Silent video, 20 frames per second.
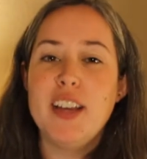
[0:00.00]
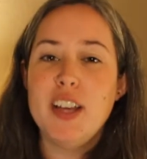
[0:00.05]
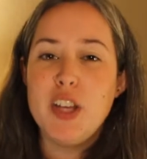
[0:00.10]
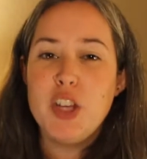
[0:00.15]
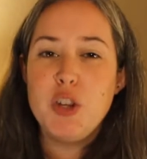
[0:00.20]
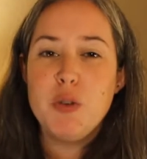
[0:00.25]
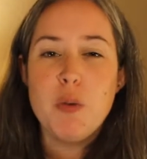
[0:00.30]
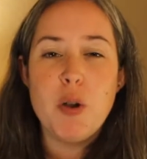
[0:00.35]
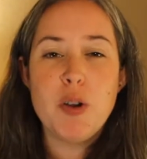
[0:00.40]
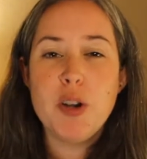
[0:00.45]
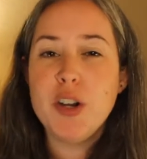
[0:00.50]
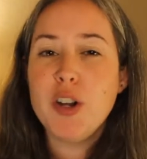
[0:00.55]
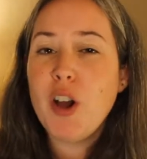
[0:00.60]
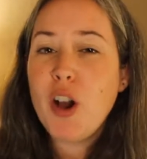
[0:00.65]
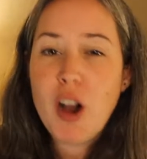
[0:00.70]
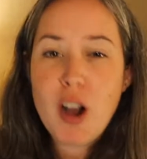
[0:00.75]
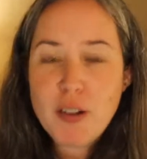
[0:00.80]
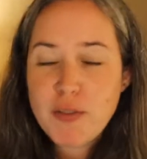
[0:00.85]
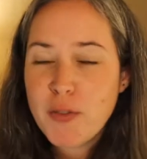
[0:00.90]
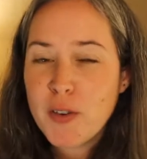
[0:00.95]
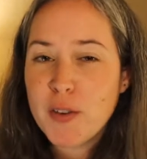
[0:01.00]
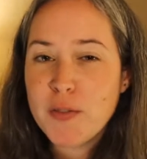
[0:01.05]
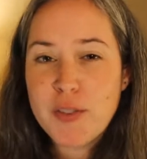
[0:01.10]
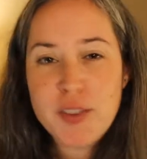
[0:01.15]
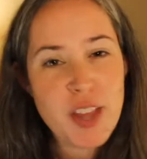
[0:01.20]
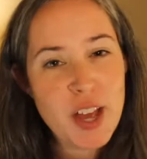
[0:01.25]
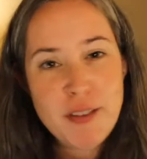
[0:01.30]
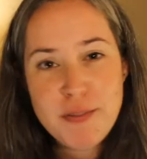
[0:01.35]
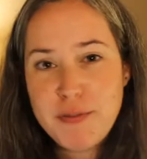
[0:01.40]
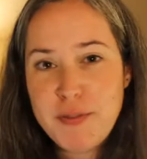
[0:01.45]
you wrote an offer for
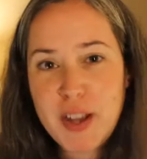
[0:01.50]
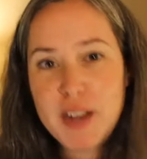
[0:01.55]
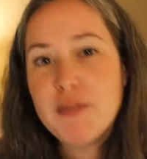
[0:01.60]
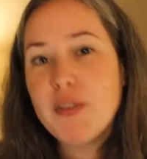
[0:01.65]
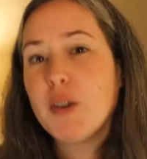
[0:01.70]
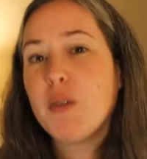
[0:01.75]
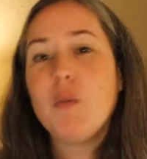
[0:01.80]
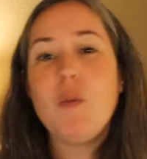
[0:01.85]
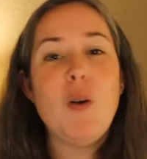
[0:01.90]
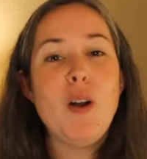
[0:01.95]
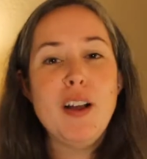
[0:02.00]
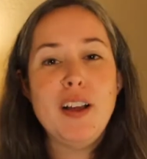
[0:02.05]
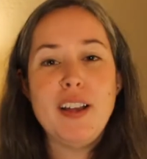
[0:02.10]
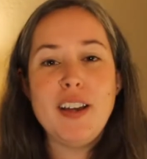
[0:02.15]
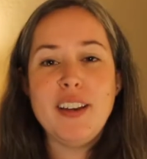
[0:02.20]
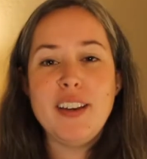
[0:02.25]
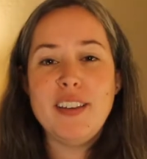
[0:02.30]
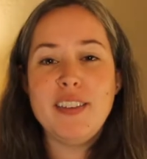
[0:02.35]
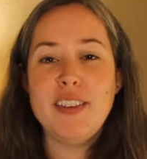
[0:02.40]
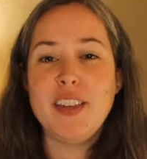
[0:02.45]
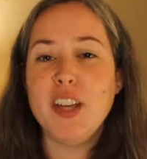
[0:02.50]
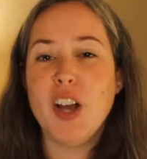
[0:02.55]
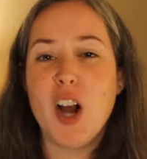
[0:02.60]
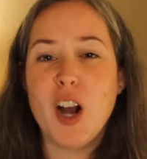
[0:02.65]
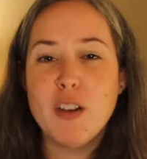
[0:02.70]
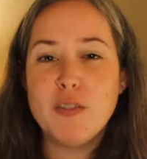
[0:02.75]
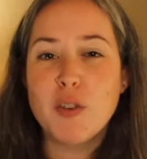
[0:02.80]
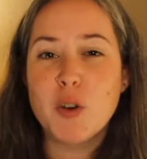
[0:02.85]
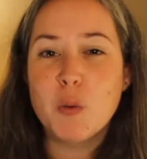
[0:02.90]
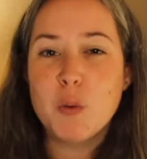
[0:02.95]
that favorite one, the
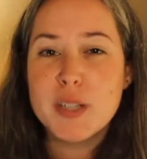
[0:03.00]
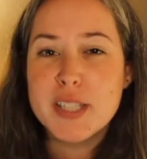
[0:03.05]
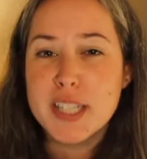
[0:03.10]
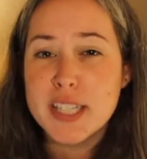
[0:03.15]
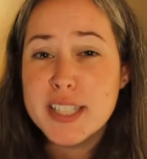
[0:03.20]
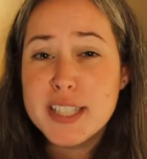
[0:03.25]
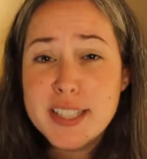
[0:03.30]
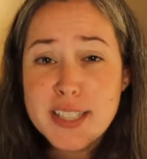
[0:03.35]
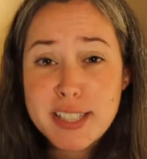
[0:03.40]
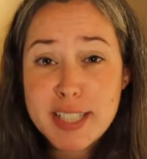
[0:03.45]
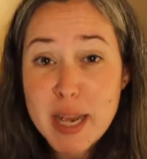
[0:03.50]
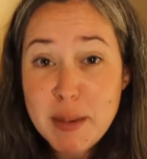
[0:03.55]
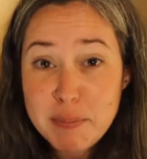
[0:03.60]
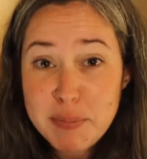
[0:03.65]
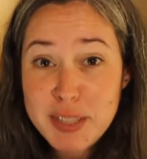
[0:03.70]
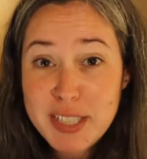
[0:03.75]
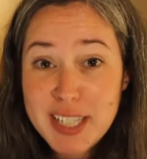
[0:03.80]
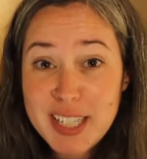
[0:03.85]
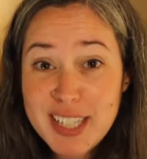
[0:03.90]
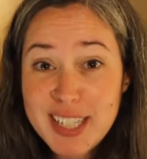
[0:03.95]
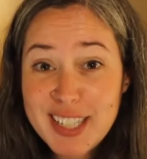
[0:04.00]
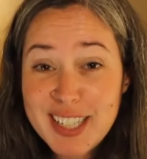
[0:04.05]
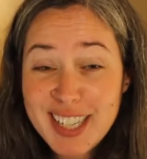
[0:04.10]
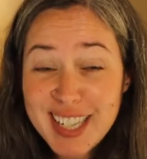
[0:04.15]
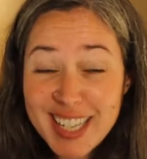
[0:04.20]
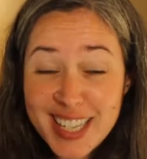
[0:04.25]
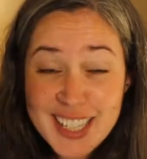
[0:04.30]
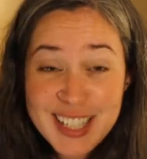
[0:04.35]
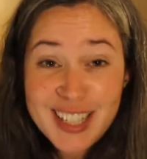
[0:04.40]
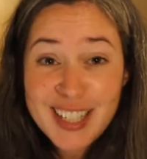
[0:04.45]
offer was accepted,
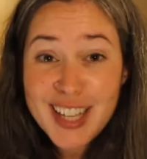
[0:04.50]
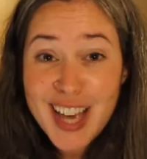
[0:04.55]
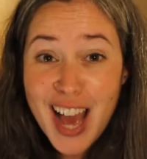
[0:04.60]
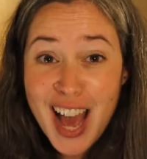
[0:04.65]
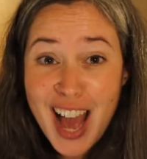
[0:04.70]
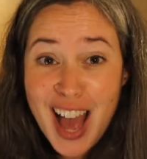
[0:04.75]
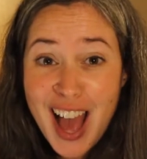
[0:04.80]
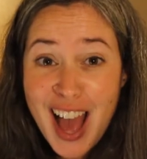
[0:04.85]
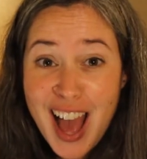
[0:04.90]
yay!